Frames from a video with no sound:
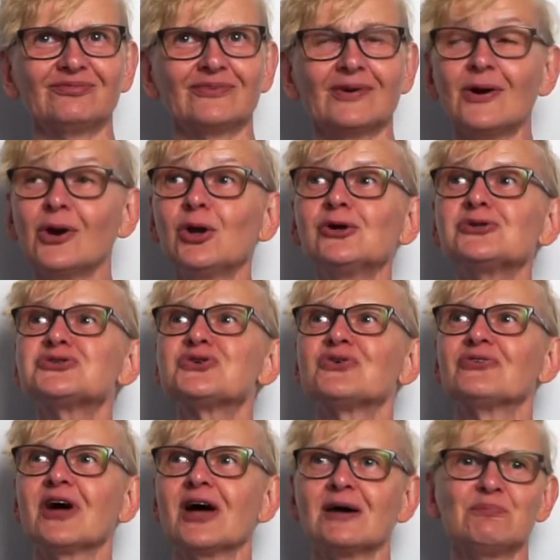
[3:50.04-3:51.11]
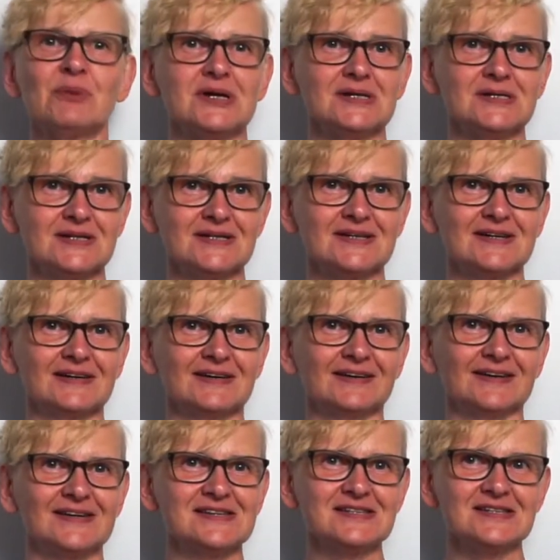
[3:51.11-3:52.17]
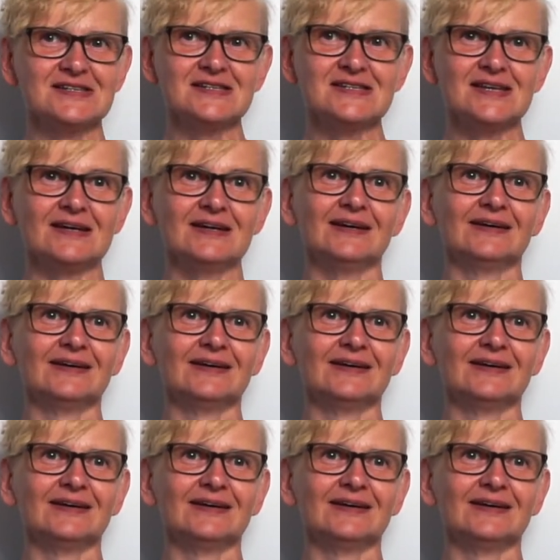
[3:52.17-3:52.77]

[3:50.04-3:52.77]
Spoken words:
Lots have happened since then.